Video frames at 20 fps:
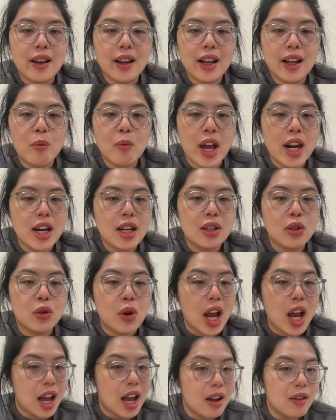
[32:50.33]
when you
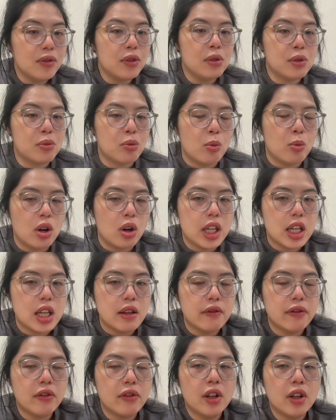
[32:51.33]
have those what
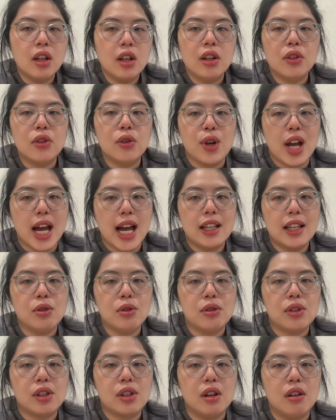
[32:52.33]
if, you ask
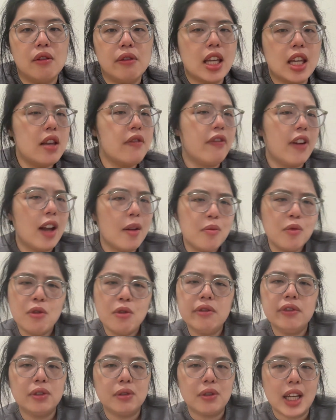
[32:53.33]
yourself, if I
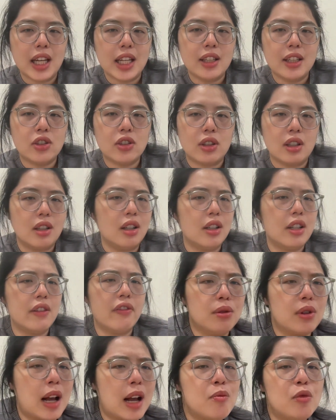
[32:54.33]
move to Asia, if
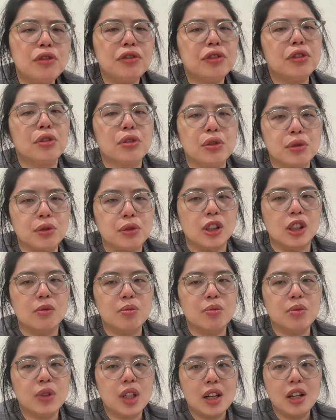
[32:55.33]
I move to Europe,